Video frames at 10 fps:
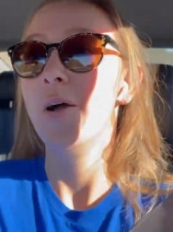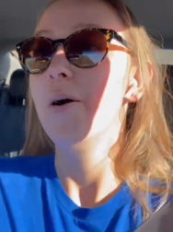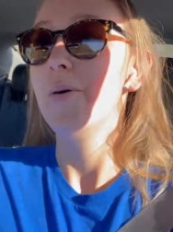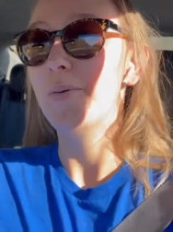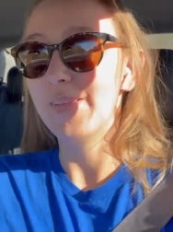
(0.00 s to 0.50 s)

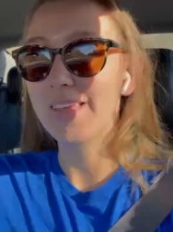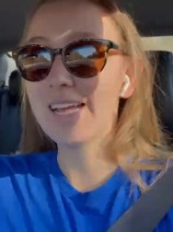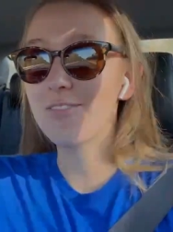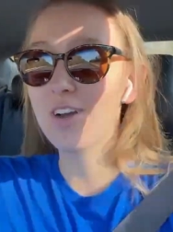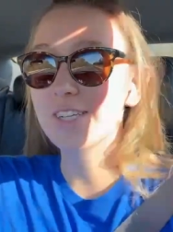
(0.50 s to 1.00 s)
One thing
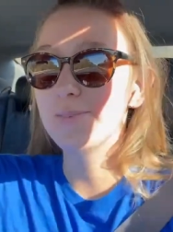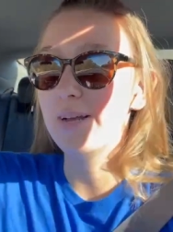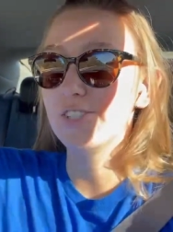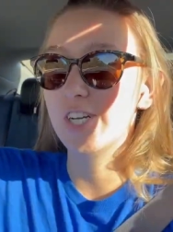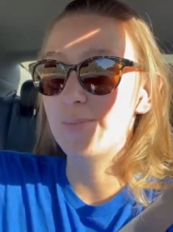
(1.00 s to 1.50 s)
I forgot to
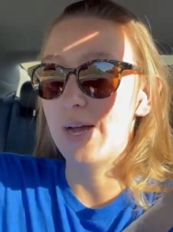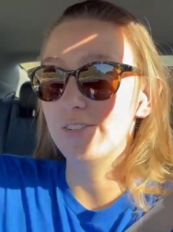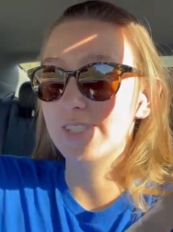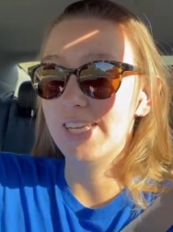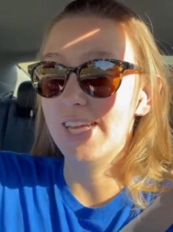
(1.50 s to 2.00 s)
mention
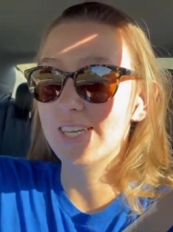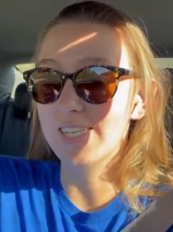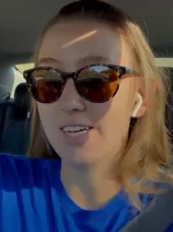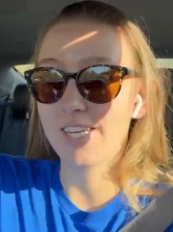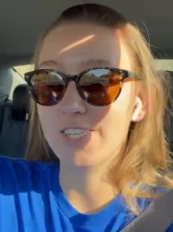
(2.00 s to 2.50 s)
about the
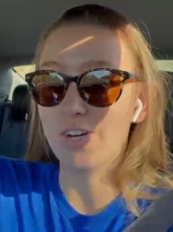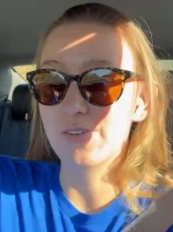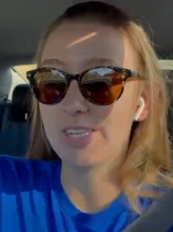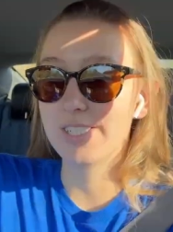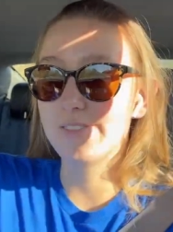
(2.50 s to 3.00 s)
Dunkin'
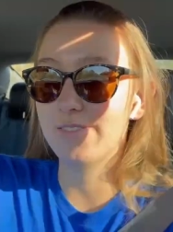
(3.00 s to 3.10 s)
Donuts